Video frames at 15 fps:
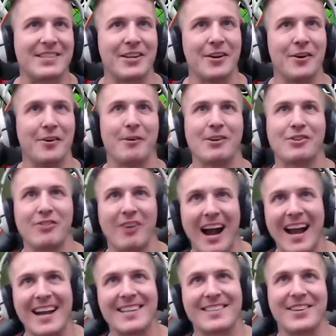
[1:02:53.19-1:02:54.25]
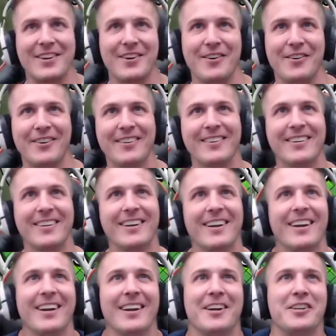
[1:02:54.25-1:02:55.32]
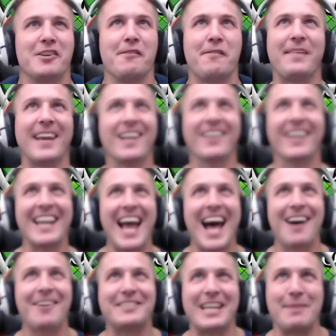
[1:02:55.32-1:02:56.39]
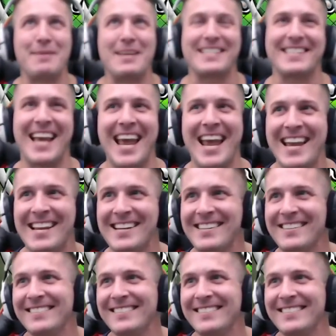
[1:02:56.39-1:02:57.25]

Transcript: to. We're trying to. You feel it now, DB Saiyan?